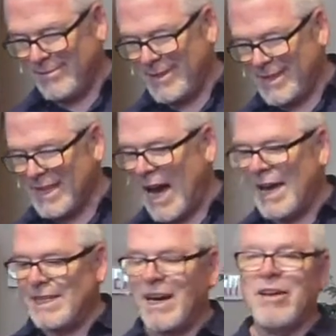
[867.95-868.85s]

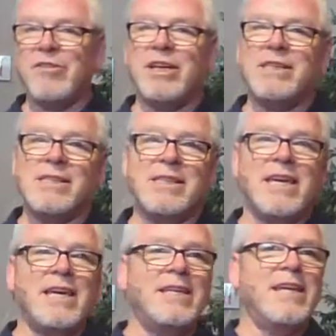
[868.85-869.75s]
Skydiving,
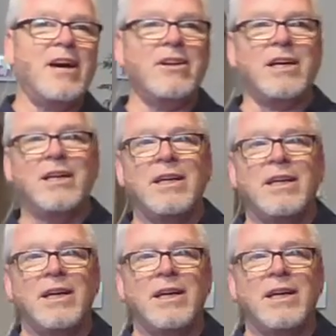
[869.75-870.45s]
skiing down a,